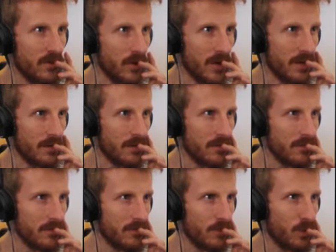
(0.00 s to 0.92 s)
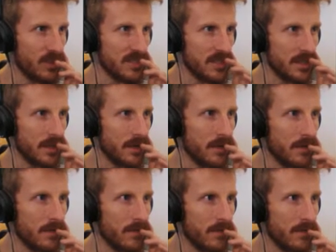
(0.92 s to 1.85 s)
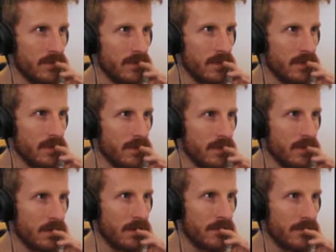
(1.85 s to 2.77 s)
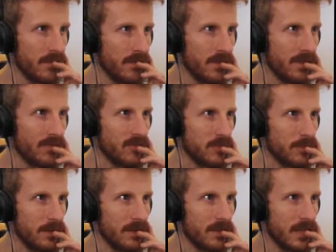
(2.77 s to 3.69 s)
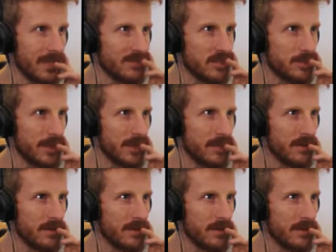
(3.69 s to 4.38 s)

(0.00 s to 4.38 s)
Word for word: Okay, 14. Give it to me. Give it to me.